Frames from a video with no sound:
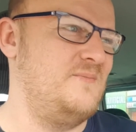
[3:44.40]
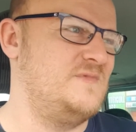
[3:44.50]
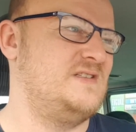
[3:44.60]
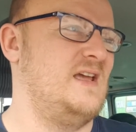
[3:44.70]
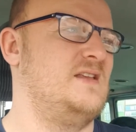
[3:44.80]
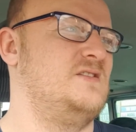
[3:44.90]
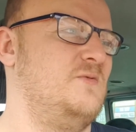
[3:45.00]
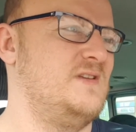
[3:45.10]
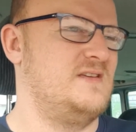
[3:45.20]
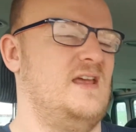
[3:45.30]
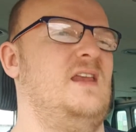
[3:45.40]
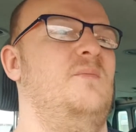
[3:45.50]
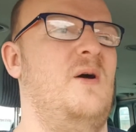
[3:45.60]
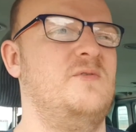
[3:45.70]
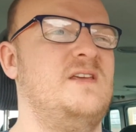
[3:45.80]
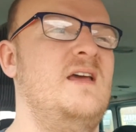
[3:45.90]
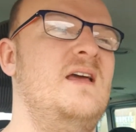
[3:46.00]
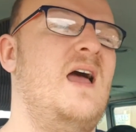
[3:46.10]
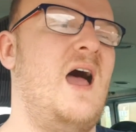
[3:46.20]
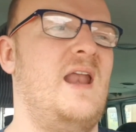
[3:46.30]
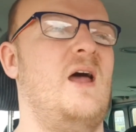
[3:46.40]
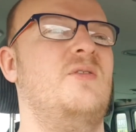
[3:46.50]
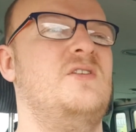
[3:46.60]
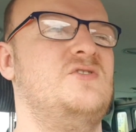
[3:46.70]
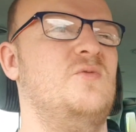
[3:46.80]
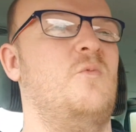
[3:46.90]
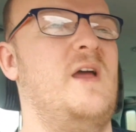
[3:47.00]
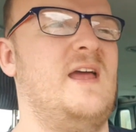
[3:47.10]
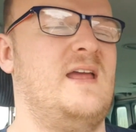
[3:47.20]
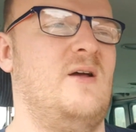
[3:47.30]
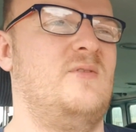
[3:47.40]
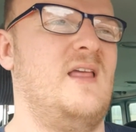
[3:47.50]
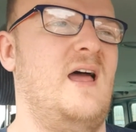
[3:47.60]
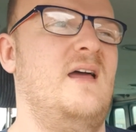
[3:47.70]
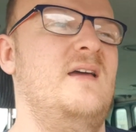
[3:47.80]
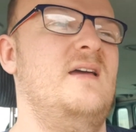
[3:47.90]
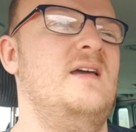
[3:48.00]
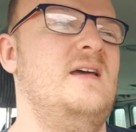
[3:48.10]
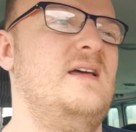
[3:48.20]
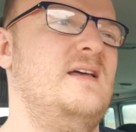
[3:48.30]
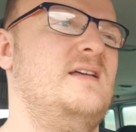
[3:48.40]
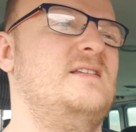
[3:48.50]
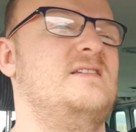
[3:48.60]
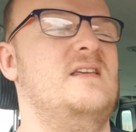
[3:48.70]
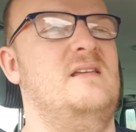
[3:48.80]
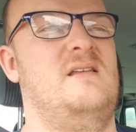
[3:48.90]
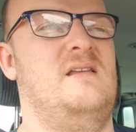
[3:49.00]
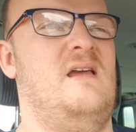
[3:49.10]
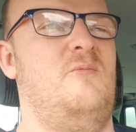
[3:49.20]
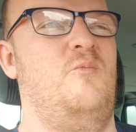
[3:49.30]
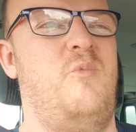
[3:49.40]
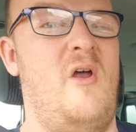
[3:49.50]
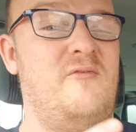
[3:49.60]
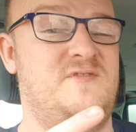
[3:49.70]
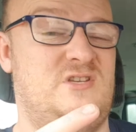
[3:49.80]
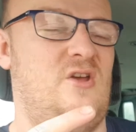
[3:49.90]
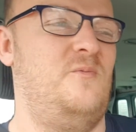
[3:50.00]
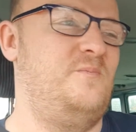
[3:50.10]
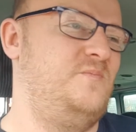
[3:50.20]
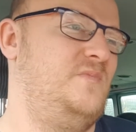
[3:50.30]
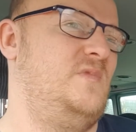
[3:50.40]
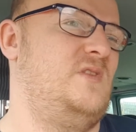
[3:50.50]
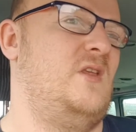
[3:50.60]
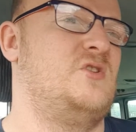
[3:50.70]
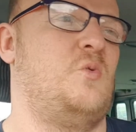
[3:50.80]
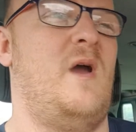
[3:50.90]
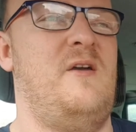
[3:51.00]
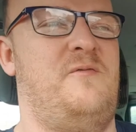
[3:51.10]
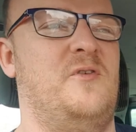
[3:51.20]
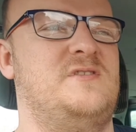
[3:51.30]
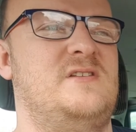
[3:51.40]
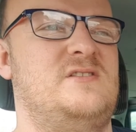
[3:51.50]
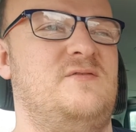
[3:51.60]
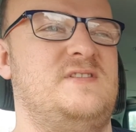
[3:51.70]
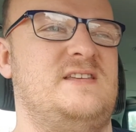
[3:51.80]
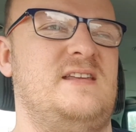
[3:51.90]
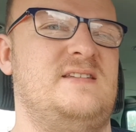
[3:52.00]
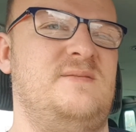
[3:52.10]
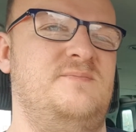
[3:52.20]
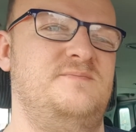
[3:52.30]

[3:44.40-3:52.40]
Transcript: Sticking to it a certain amount. And how they should work out that is one of two: the square footage of a city.